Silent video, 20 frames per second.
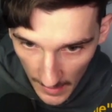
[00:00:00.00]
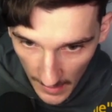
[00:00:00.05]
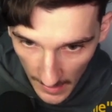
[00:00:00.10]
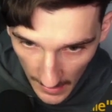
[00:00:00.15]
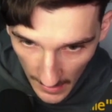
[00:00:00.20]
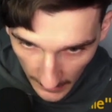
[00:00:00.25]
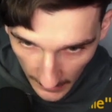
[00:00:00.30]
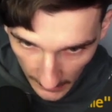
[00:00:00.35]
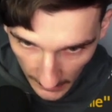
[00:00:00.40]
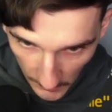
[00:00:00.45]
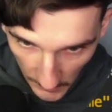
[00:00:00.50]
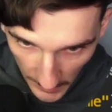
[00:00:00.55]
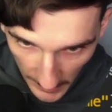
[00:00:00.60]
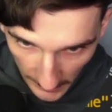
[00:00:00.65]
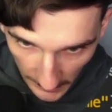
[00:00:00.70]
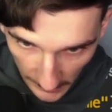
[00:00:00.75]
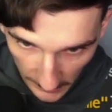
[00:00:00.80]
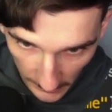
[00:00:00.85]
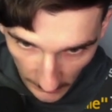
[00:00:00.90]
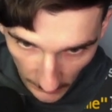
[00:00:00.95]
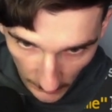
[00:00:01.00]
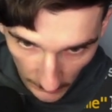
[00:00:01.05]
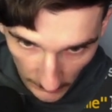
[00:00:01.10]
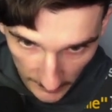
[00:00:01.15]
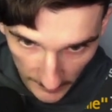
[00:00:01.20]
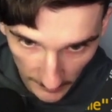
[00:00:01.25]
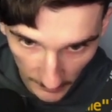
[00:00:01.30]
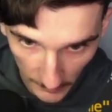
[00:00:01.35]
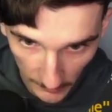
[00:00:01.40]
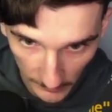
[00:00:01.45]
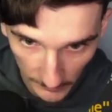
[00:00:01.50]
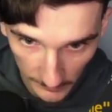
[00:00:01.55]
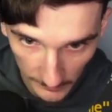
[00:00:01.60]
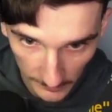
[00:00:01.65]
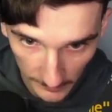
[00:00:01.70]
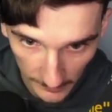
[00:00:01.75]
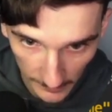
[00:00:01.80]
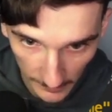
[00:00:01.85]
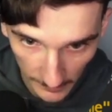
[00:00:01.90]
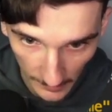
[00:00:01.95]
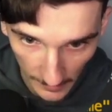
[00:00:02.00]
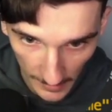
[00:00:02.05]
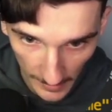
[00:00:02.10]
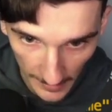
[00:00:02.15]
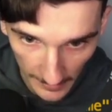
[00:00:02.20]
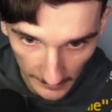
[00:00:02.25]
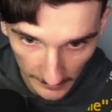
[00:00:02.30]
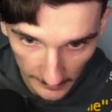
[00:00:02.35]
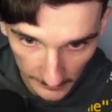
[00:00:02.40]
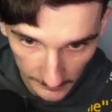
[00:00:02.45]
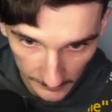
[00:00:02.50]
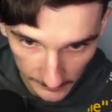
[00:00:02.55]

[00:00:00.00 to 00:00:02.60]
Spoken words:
I can make it also like